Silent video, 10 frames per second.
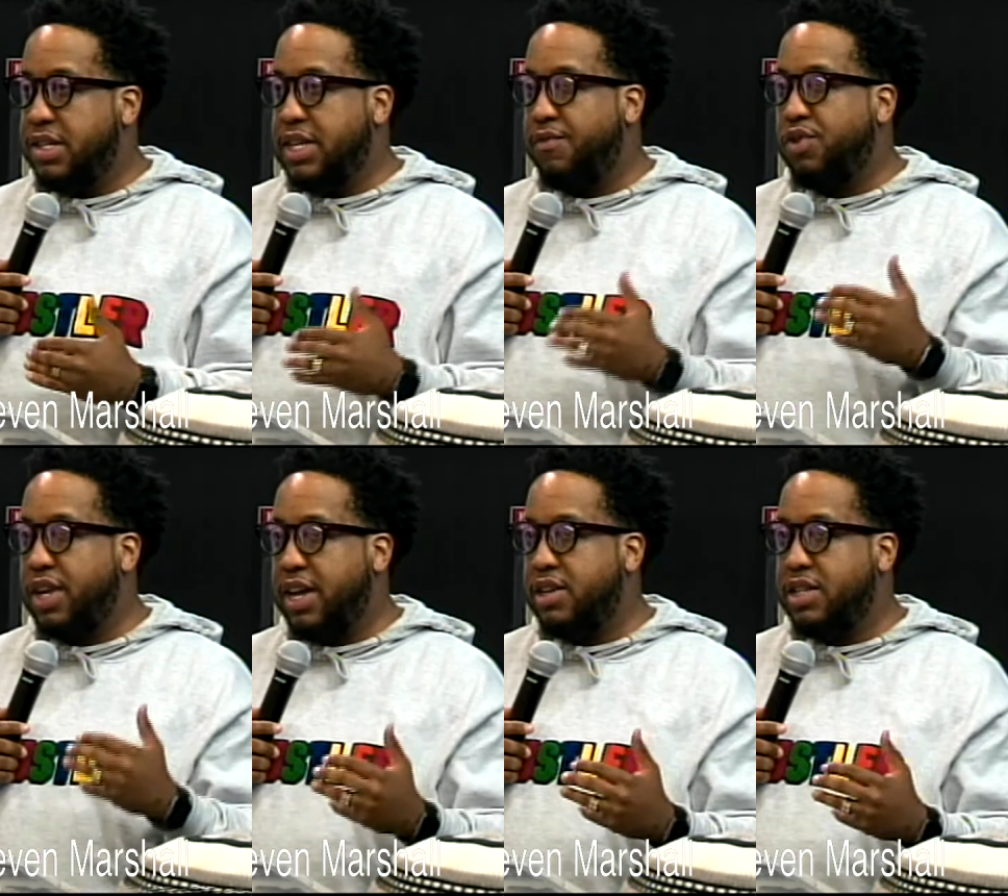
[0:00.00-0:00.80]
There's several
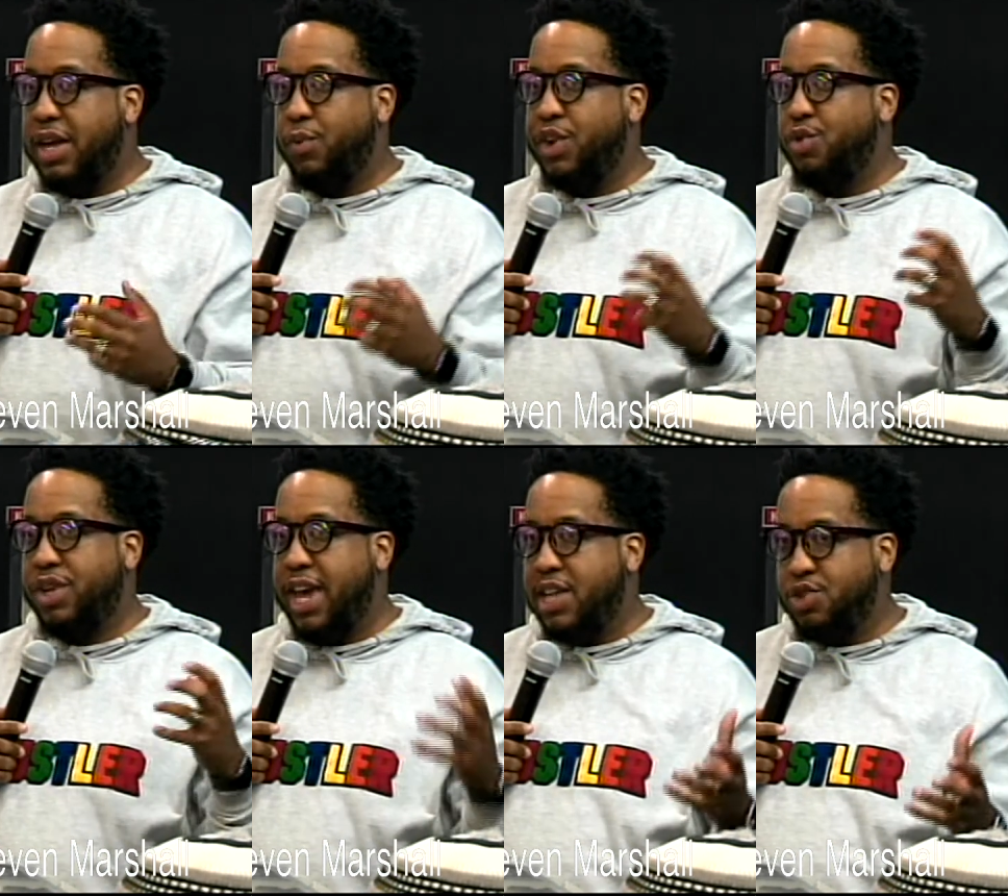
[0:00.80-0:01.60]
layers that we
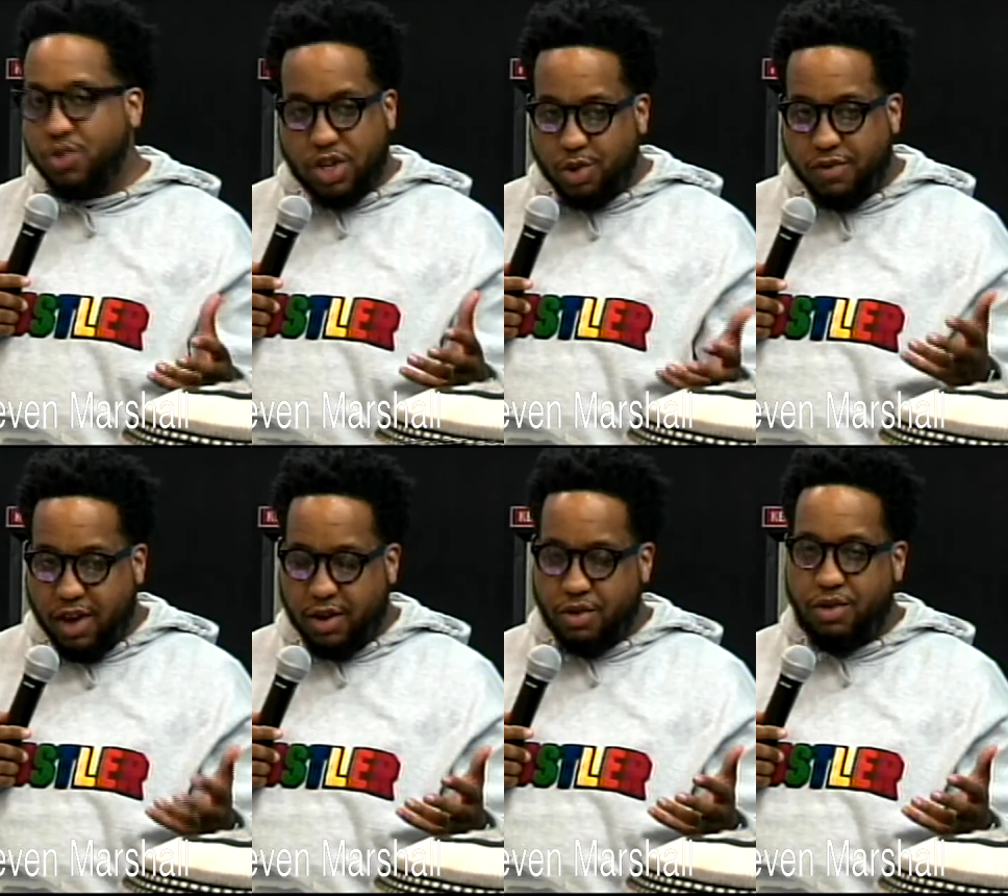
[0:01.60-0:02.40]
don't cancel the youth
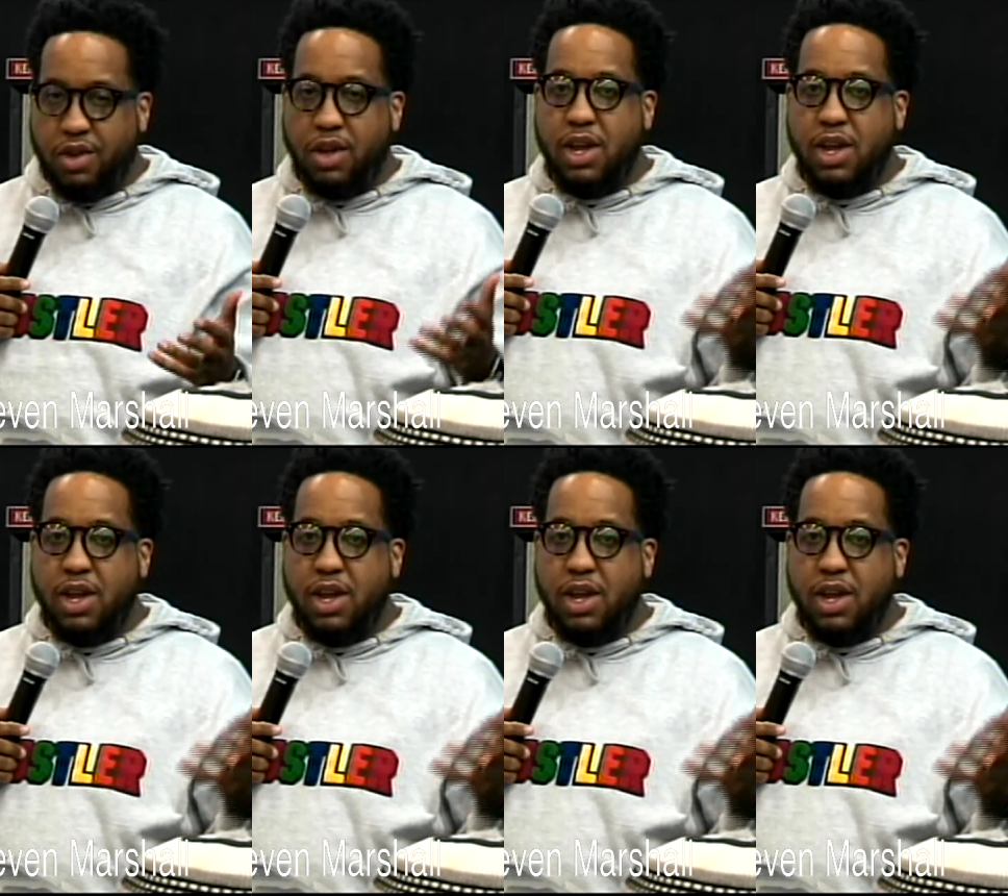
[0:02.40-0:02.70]
huddle.